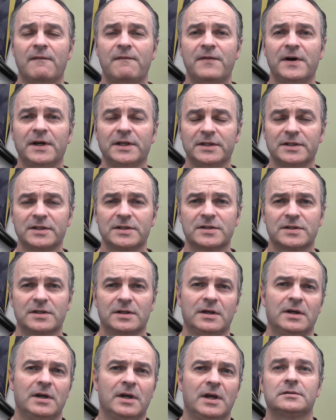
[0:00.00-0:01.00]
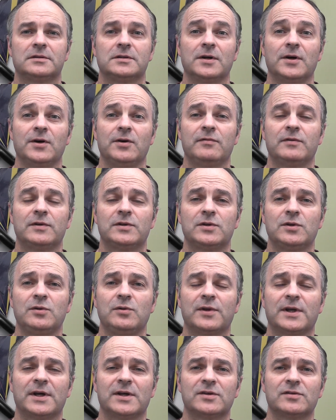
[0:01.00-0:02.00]
funds to over
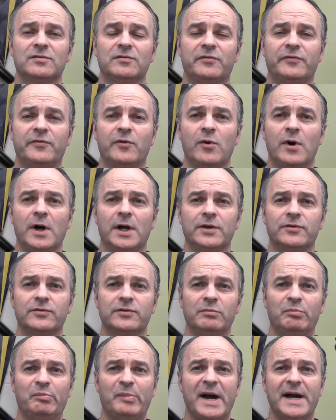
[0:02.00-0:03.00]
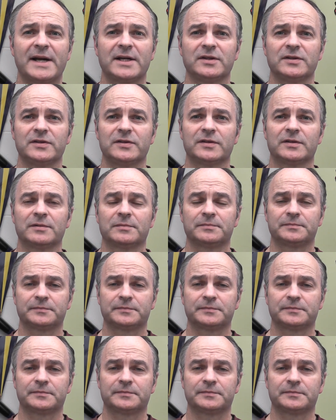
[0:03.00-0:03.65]
2,400 backers.